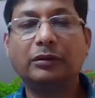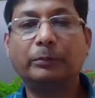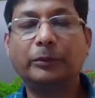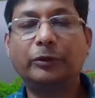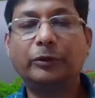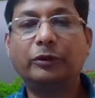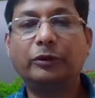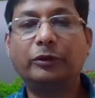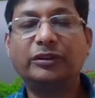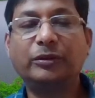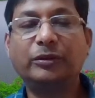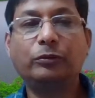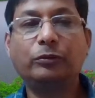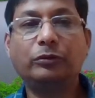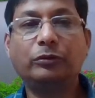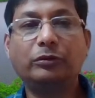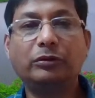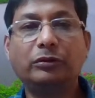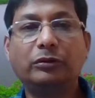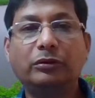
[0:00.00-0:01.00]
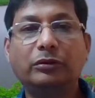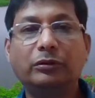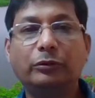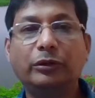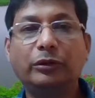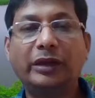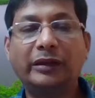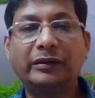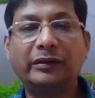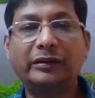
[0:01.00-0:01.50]
because you
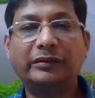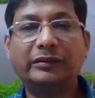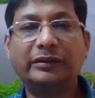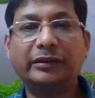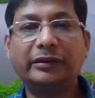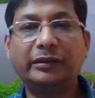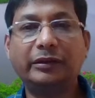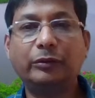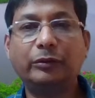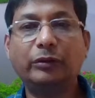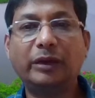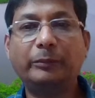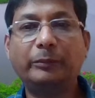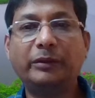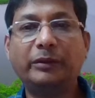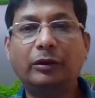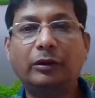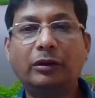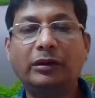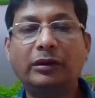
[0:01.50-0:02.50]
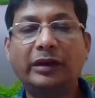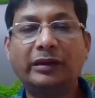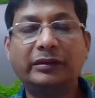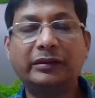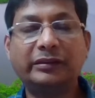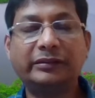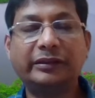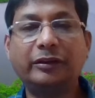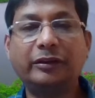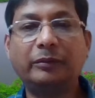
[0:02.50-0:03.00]
will understand, you have all the
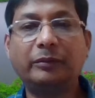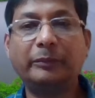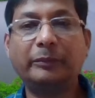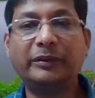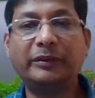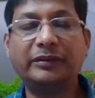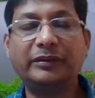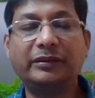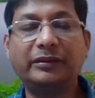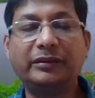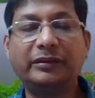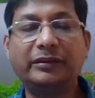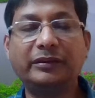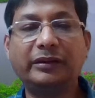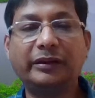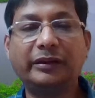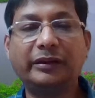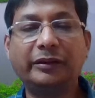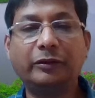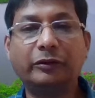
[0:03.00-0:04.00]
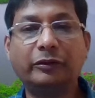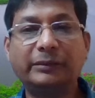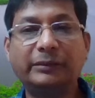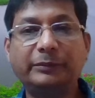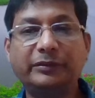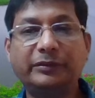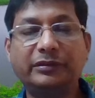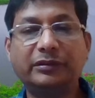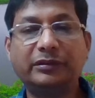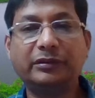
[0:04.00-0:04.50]
understanding of the machine learning
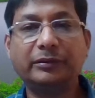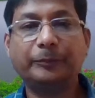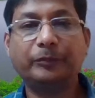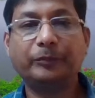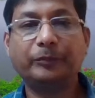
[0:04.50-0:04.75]
concepts,